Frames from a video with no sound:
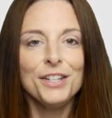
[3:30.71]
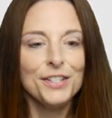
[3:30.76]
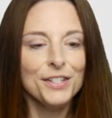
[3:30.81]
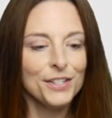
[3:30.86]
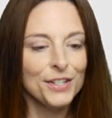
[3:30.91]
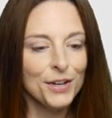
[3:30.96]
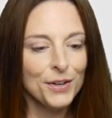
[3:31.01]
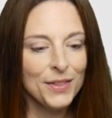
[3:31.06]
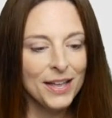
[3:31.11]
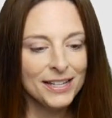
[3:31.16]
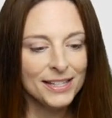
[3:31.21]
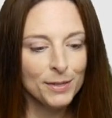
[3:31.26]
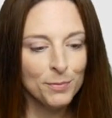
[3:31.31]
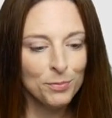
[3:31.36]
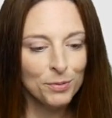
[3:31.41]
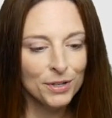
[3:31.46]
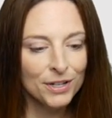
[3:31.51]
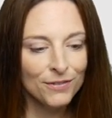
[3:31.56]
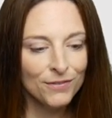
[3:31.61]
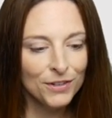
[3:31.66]
So that's a
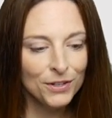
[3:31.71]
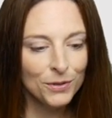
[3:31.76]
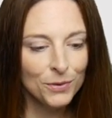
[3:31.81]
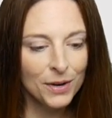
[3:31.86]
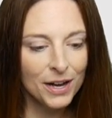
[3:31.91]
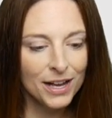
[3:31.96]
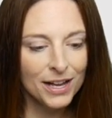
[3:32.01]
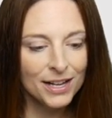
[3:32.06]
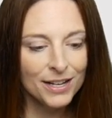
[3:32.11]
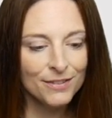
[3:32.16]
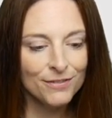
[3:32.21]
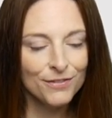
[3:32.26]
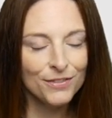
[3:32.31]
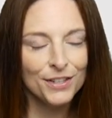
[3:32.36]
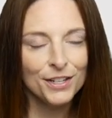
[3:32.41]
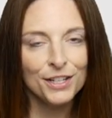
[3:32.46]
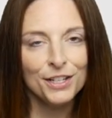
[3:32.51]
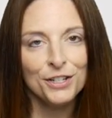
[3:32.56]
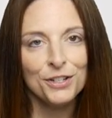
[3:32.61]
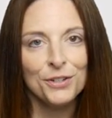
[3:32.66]
preview of
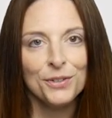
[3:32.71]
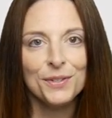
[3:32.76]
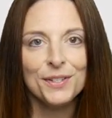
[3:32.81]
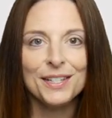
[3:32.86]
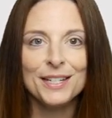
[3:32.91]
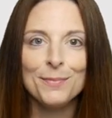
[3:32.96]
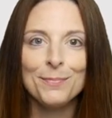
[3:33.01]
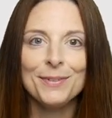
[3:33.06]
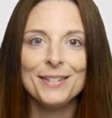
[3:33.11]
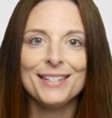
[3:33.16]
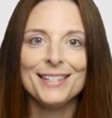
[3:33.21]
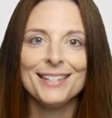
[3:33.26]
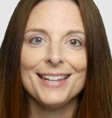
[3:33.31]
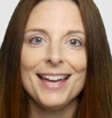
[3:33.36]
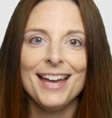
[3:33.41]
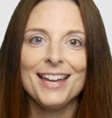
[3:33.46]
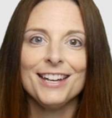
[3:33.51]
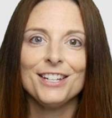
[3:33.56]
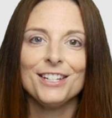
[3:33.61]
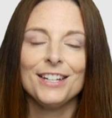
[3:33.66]
the new snip and
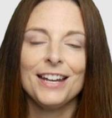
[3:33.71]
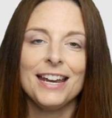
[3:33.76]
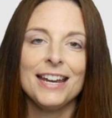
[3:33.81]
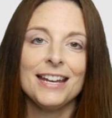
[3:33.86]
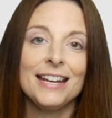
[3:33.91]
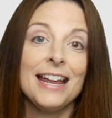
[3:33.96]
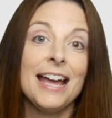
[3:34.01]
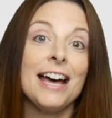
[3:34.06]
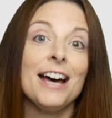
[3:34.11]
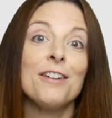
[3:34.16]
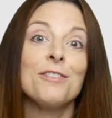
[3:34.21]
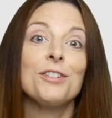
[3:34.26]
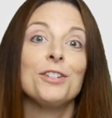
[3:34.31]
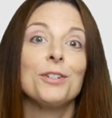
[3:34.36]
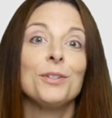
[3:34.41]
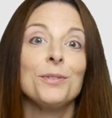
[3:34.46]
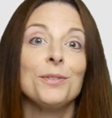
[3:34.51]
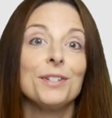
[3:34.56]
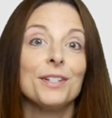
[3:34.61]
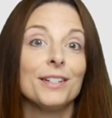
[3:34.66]
sketch and how
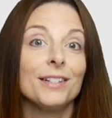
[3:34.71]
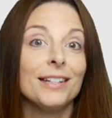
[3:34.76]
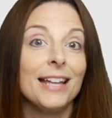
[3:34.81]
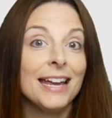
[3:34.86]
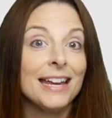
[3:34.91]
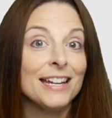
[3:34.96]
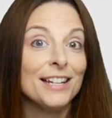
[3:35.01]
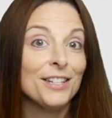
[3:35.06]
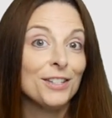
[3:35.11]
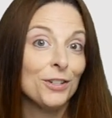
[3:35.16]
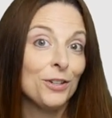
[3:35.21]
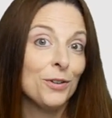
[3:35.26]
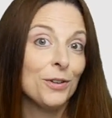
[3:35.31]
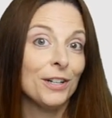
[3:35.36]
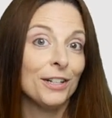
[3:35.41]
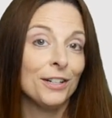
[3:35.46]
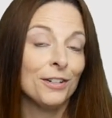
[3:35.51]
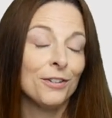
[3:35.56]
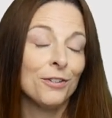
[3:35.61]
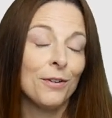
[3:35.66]
to delay it so you
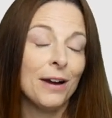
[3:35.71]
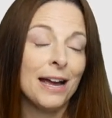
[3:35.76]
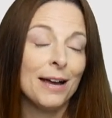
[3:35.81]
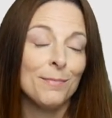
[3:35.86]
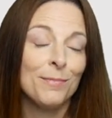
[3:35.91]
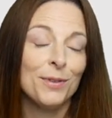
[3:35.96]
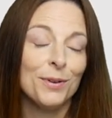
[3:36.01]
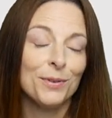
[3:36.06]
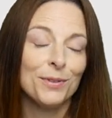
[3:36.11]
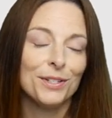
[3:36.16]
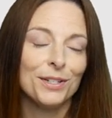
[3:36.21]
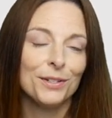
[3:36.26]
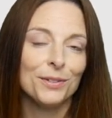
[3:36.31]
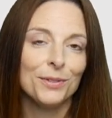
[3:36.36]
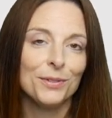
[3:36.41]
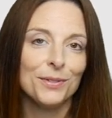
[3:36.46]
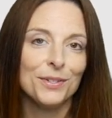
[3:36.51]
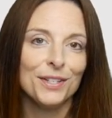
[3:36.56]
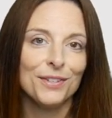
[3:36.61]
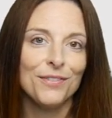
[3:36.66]
can grab those
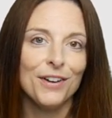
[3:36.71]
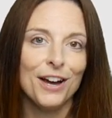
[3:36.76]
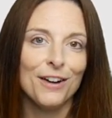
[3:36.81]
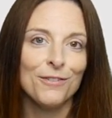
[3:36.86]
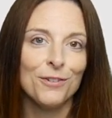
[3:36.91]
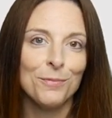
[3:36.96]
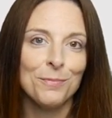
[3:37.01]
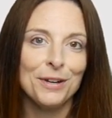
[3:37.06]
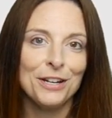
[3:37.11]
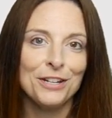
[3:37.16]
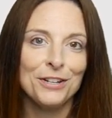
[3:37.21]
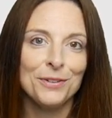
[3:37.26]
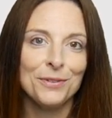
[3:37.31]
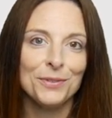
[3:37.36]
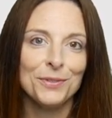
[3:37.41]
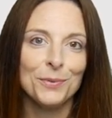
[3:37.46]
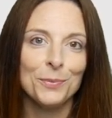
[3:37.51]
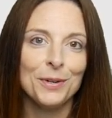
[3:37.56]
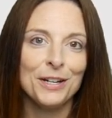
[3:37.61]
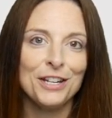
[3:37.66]
elusive hover
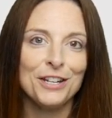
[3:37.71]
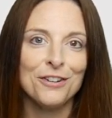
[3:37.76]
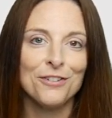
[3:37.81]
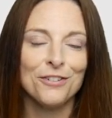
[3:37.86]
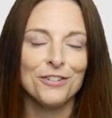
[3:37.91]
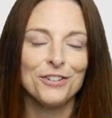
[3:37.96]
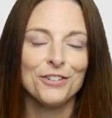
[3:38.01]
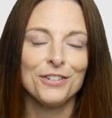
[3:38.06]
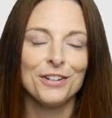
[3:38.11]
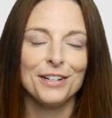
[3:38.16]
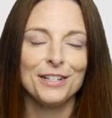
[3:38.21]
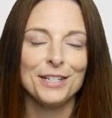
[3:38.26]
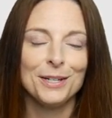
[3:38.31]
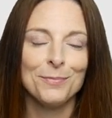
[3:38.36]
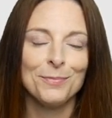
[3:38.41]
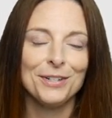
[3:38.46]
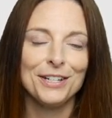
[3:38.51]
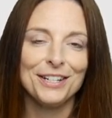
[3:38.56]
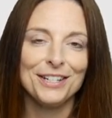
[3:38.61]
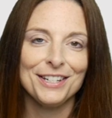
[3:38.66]
menus when you're
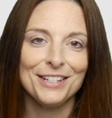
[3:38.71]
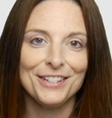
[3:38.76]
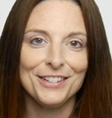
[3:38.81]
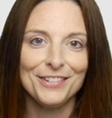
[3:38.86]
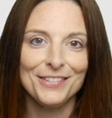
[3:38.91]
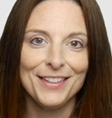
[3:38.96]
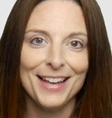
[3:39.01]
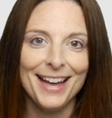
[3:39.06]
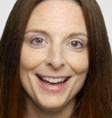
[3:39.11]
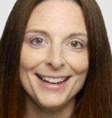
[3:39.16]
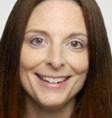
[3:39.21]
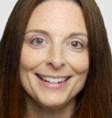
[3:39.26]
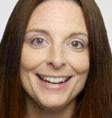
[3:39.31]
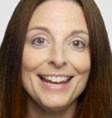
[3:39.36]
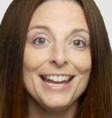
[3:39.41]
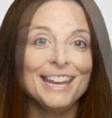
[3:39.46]
attempting to do that.